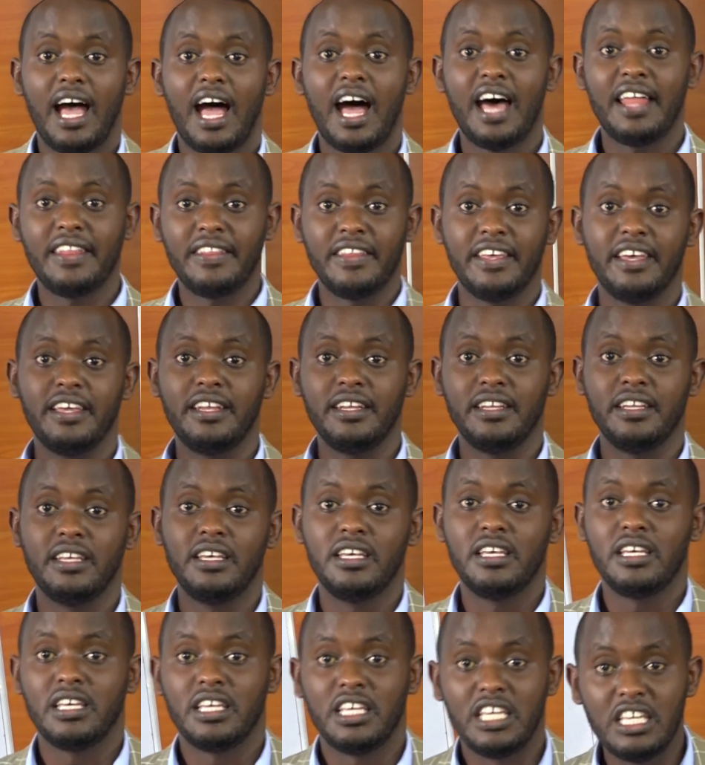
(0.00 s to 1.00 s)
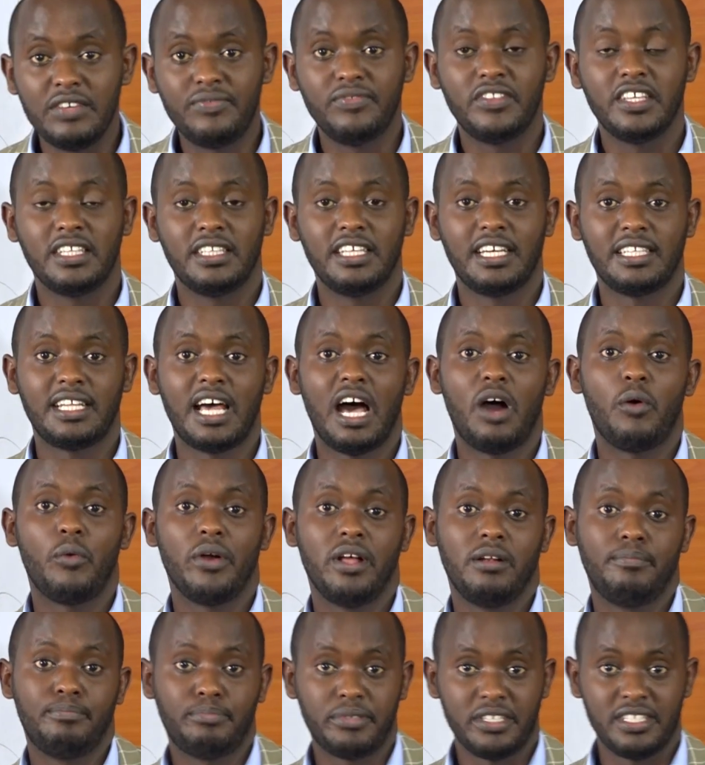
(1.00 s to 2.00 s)
And then if the data are
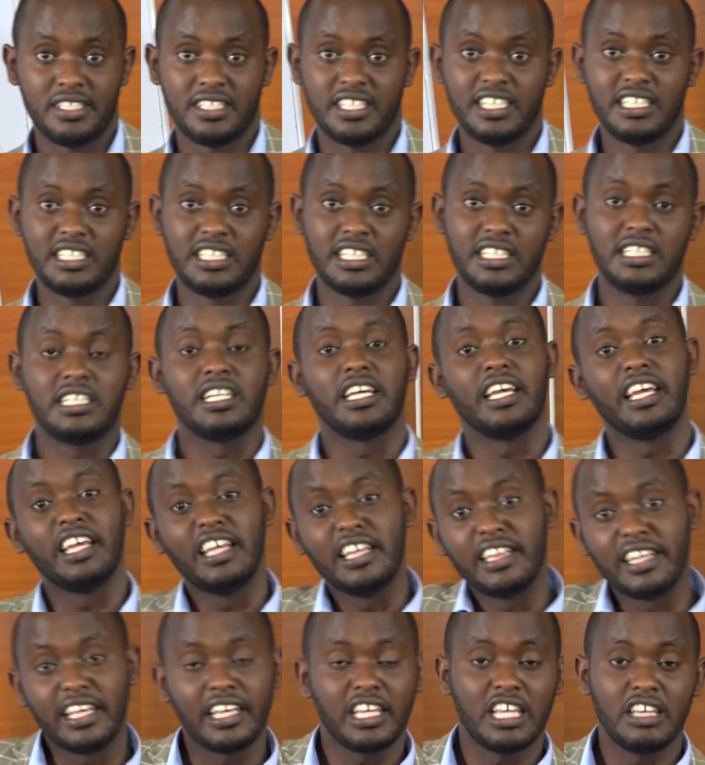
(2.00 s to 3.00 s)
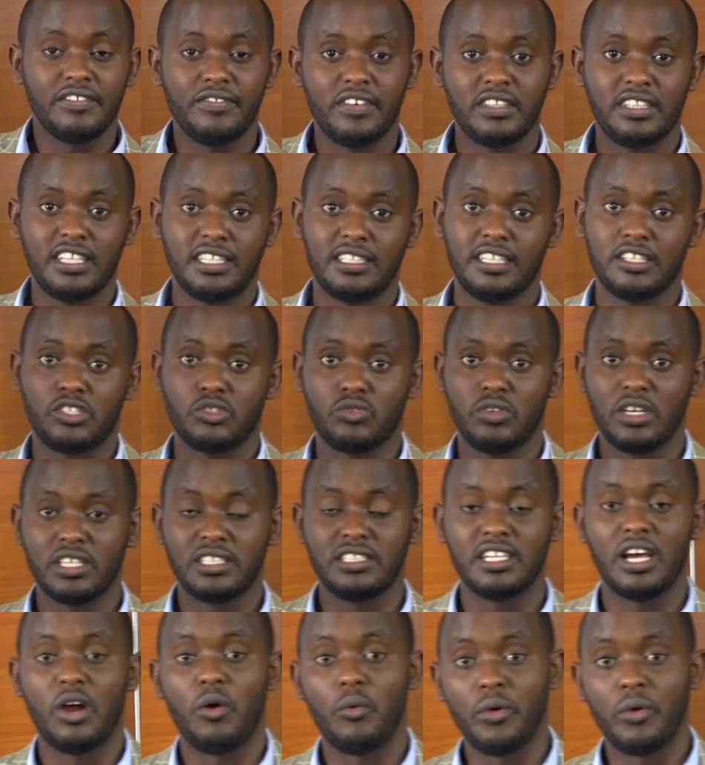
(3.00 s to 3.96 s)
well presented in the given data structure,